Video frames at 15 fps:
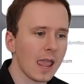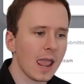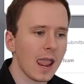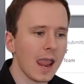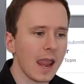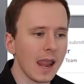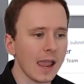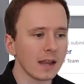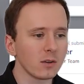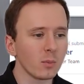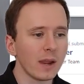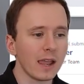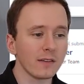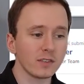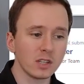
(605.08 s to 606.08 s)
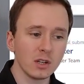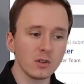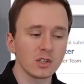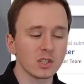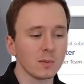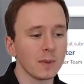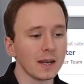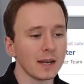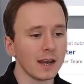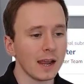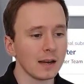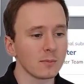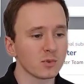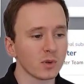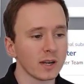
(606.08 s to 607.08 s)
And we have 2 submitted
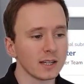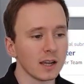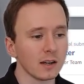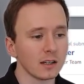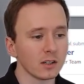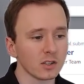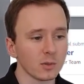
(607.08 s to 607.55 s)
items right down here.